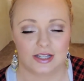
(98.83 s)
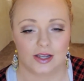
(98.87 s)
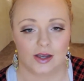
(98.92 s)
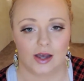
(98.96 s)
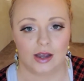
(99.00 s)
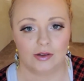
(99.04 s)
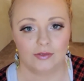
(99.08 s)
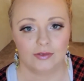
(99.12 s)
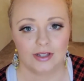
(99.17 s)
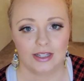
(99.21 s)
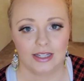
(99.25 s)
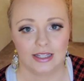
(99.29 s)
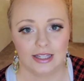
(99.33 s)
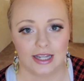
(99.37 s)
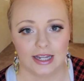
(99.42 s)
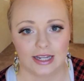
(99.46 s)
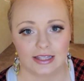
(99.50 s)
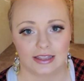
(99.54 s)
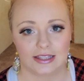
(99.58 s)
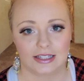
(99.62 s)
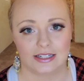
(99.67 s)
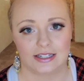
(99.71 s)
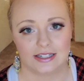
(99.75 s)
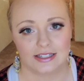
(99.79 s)
So I really
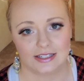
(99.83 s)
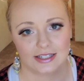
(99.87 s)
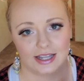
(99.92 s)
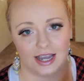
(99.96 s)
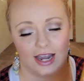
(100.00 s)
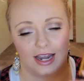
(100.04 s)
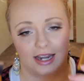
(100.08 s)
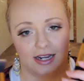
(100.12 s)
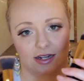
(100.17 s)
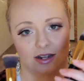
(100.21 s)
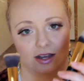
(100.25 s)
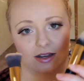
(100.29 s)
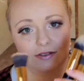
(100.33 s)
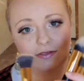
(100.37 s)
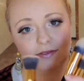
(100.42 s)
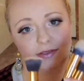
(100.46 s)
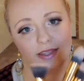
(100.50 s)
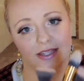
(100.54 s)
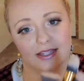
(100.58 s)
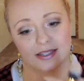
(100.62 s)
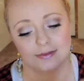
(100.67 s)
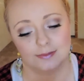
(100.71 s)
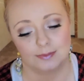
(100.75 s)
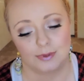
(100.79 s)
like the design
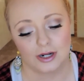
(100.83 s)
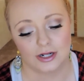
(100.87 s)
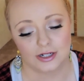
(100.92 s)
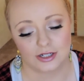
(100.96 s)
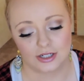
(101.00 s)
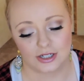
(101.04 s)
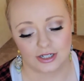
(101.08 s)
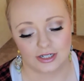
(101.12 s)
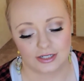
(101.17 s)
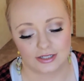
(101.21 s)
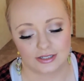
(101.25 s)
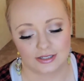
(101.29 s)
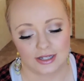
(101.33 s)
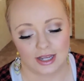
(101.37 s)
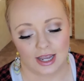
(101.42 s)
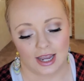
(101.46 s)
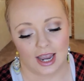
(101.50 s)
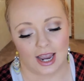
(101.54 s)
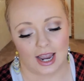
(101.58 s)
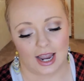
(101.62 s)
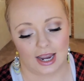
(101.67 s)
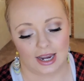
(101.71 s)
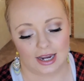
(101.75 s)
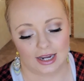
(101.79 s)
of these brushes,
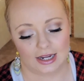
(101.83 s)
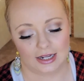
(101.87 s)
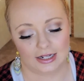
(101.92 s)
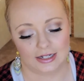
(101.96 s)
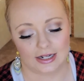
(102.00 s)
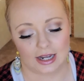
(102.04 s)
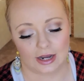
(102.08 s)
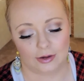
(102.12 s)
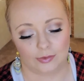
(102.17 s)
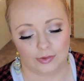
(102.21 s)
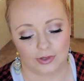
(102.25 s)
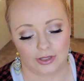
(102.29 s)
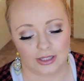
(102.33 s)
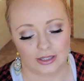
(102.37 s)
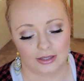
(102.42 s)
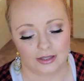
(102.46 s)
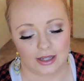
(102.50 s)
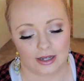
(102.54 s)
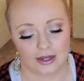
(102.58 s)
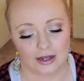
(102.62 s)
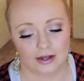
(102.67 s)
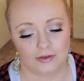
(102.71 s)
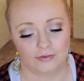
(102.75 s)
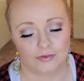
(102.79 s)
and I really
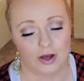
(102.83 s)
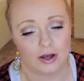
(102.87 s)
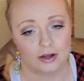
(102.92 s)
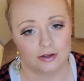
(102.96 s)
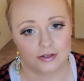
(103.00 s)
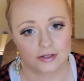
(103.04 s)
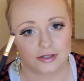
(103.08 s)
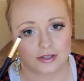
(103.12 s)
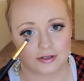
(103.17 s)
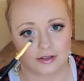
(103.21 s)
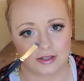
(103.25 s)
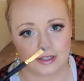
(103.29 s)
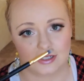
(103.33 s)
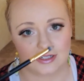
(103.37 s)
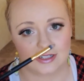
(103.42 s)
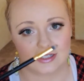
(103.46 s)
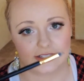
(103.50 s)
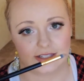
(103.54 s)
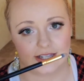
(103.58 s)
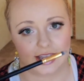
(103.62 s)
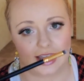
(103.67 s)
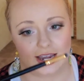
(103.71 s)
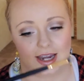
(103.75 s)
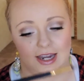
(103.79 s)
love also the
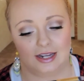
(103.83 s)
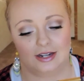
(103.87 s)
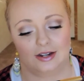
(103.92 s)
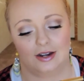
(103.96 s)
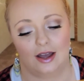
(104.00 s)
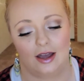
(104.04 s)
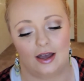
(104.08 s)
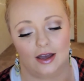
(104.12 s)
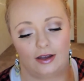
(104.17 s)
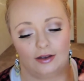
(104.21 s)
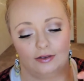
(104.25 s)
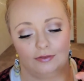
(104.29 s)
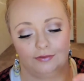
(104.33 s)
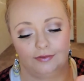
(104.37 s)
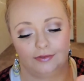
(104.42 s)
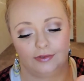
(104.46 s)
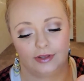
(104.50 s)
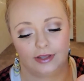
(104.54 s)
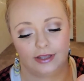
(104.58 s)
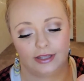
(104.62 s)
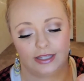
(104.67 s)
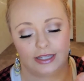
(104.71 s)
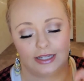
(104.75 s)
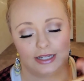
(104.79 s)
design
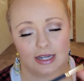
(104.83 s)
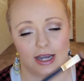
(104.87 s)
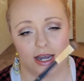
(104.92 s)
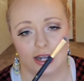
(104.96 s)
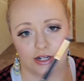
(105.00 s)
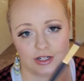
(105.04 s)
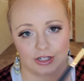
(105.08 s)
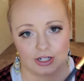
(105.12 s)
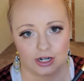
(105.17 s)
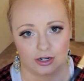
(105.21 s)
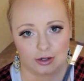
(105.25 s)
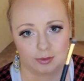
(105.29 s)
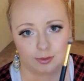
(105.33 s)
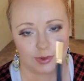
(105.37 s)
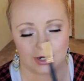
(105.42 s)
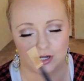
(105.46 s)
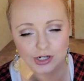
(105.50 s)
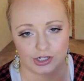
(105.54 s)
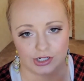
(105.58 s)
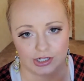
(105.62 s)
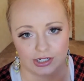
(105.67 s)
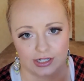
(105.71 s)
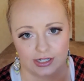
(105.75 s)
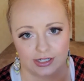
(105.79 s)
of the eyeshadow
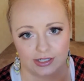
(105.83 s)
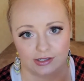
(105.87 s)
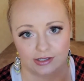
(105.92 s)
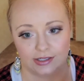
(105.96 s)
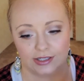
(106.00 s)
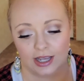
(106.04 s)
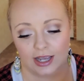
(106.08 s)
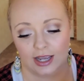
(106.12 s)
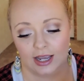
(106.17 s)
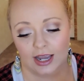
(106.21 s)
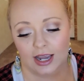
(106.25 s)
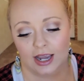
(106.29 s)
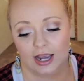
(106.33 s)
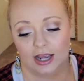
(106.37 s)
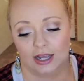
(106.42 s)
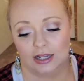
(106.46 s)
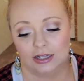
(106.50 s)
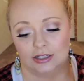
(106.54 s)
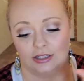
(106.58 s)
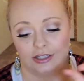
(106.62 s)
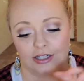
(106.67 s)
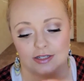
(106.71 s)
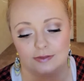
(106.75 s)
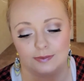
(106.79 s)
brushes,
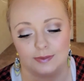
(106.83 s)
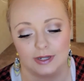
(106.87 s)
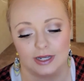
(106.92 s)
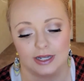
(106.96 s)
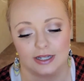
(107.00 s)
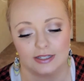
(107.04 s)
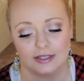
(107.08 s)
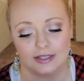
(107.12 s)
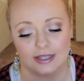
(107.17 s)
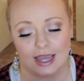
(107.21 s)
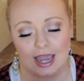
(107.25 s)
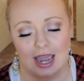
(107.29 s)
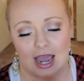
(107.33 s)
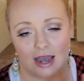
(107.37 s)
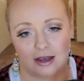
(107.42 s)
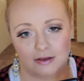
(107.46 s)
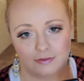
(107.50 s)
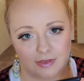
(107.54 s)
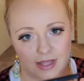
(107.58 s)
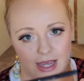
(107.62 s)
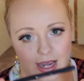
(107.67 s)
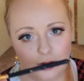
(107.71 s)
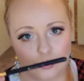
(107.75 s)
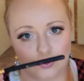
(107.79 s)
just because they
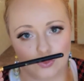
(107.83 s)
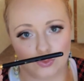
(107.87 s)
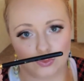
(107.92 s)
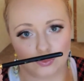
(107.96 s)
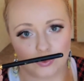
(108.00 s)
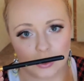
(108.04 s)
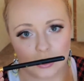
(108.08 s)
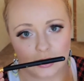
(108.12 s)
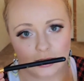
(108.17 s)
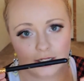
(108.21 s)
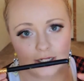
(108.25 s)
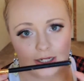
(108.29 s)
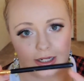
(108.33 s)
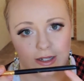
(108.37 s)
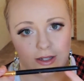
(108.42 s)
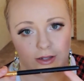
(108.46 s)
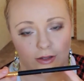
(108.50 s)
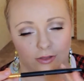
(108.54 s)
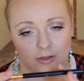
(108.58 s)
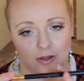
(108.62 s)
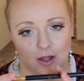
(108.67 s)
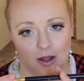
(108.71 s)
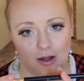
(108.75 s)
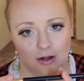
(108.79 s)
have that really
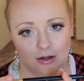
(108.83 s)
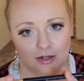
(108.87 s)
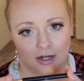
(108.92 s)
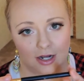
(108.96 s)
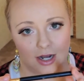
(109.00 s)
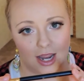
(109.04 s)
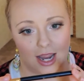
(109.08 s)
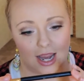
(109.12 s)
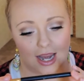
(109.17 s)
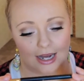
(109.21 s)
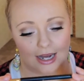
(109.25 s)
long